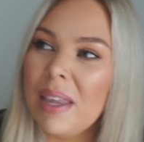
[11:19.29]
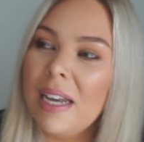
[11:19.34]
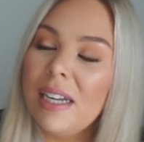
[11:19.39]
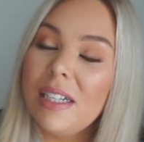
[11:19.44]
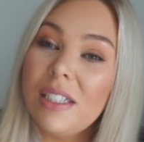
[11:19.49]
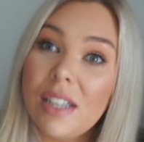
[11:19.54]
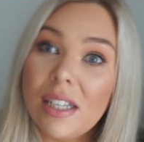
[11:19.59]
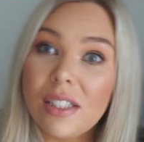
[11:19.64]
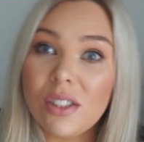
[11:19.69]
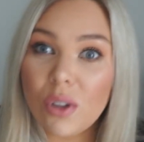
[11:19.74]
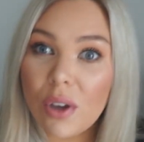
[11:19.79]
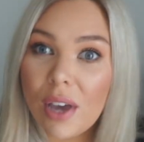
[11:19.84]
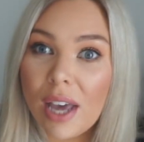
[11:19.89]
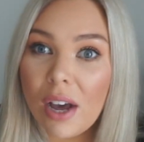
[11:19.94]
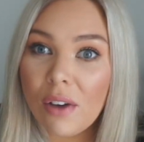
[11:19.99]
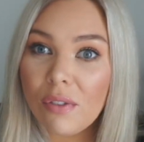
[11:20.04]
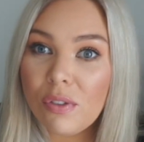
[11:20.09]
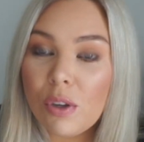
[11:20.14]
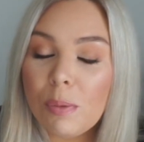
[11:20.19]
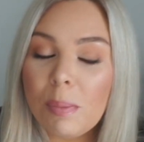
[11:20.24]
She's like, so
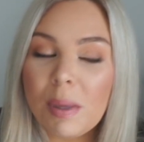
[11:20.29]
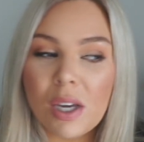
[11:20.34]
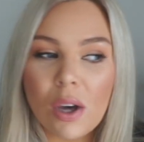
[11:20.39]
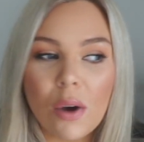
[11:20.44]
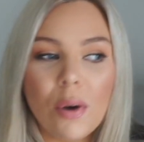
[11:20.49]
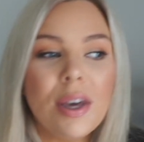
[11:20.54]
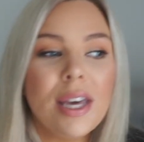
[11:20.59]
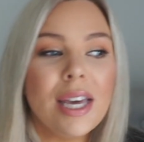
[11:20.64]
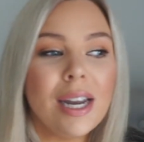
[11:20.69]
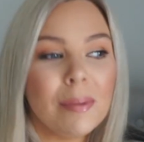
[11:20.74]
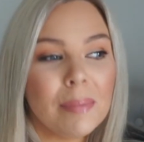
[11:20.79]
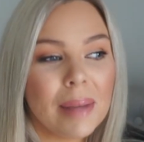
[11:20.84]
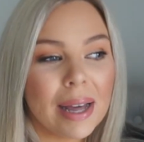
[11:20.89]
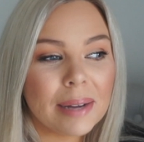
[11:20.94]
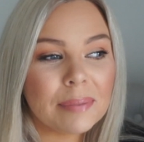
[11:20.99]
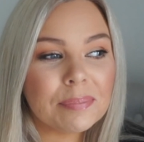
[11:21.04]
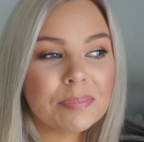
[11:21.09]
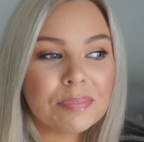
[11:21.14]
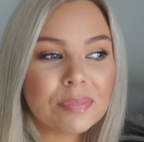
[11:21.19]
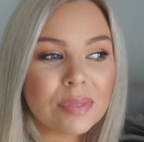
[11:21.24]
how have you been going? And I'm
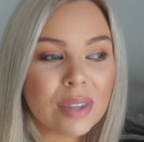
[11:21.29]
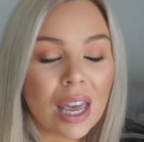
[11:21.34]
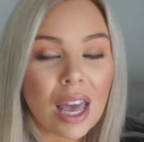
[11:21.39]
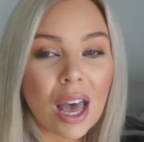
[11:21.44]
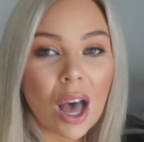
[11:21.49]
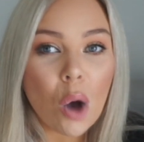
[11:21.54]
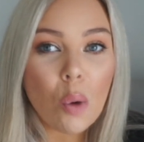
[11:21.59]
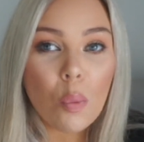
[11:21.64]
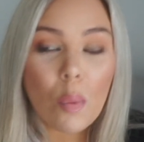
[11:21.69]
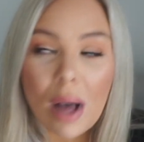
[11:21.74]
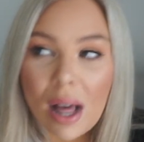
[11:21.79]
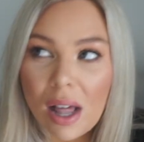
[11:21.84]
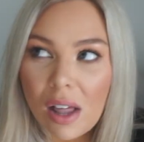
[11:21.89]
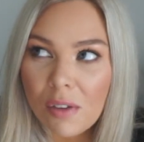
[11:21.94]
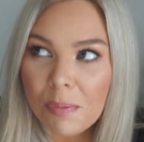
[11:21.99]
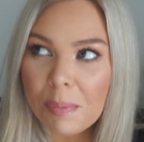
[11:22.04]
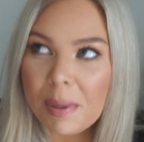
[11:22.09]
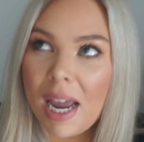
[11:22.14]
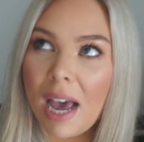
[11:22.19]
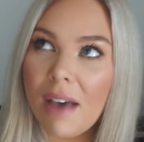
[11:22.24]
like, well,
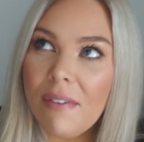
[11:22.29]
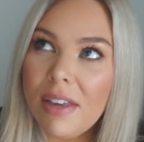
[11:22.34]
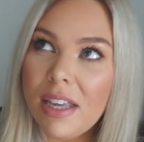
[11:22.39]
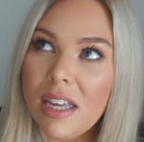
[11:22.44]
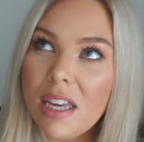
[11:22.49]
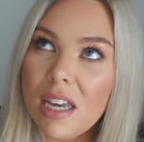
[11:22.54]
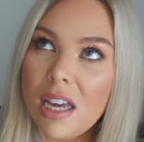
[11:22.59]
I've been having